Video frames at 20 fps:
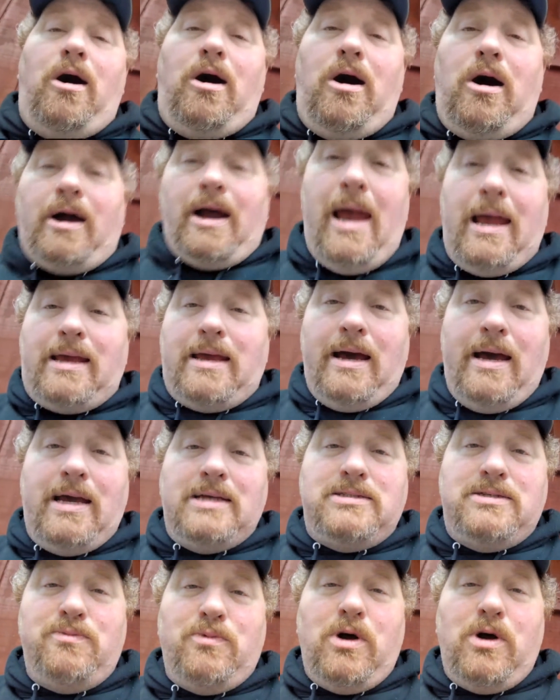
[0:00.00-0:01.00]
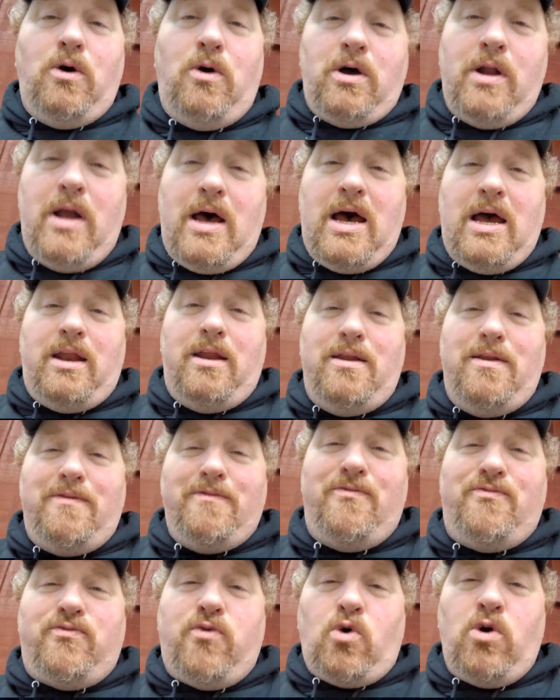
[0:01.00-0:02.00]
all right, guys, we're going on
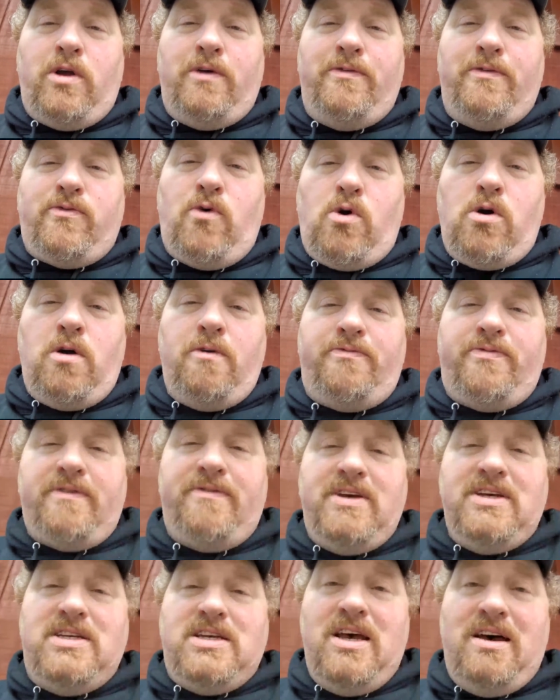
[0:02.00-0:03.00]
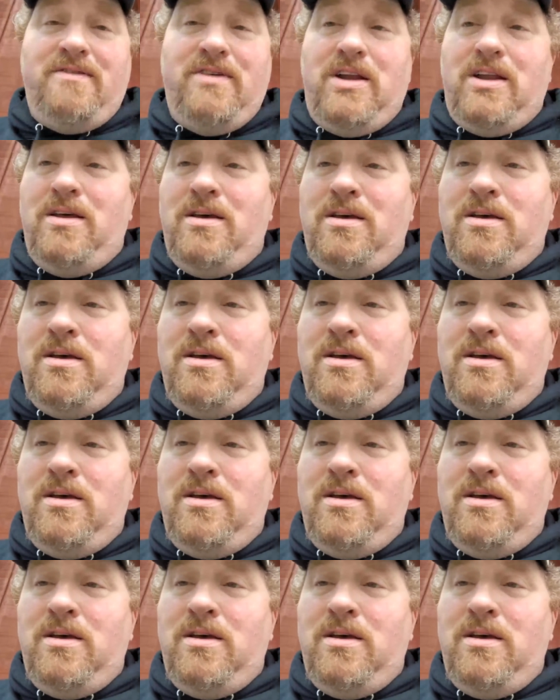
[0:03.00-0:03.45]
44:57.